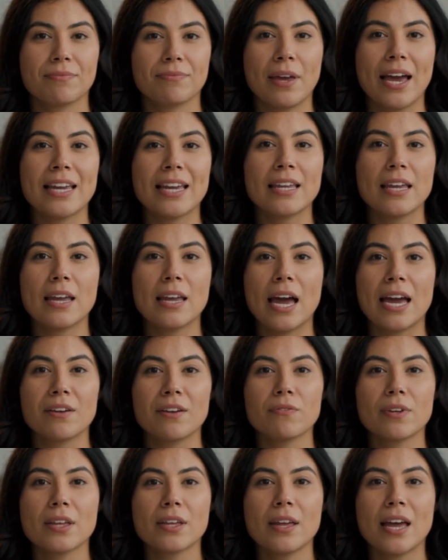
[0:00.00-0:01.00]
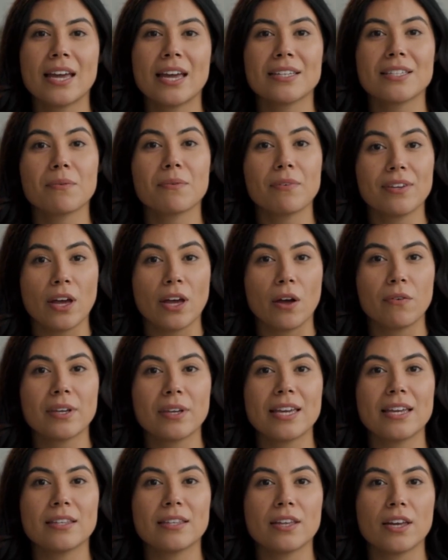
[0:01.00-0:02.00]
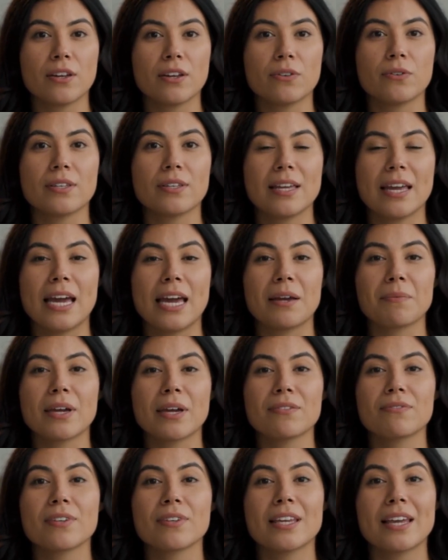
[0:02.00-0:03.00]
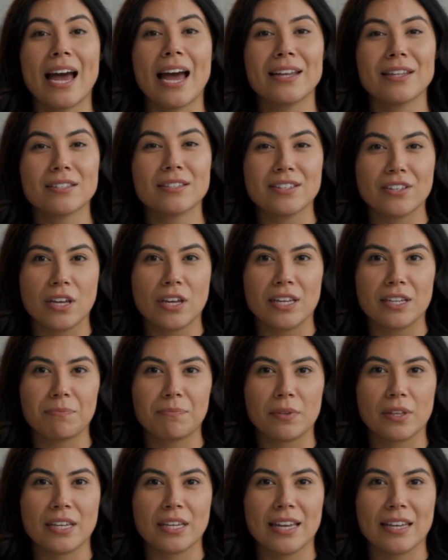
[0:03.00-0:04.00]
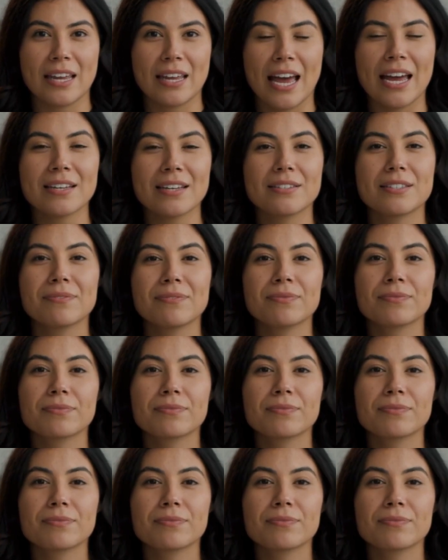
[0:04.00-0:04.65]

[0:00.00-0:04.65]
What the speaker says: Like, I'd realize it was already noon and my feet hadn't started burning yet.